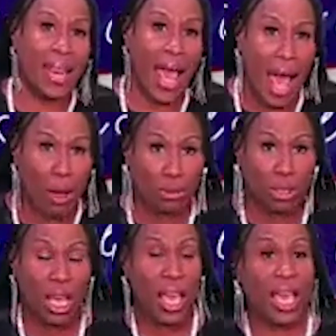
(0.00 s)

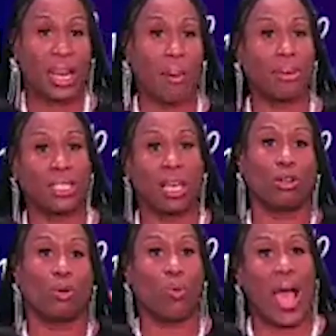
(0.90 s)
House and I'm going to
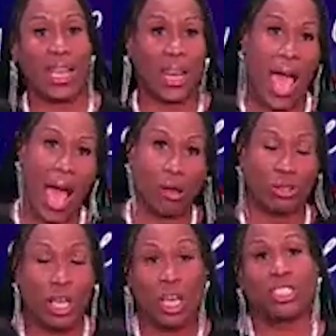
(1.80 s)
tell the White
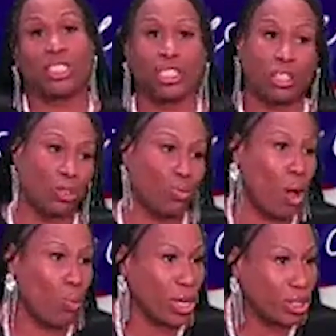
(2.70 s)
House, this is
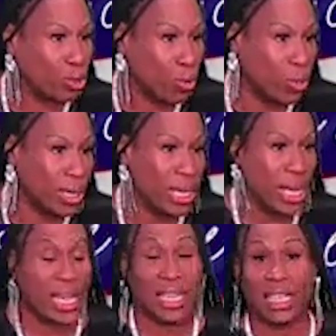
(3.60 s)
what we doing
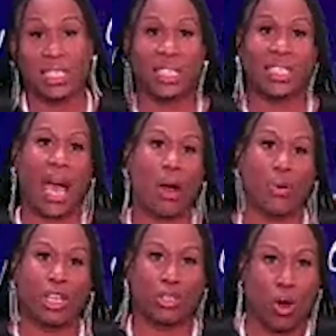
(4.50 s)
and this is how
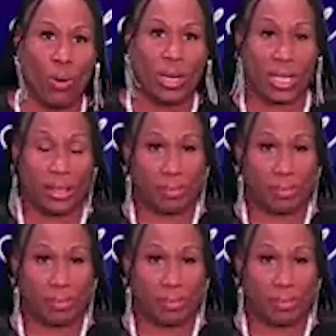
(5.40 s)
we doing it.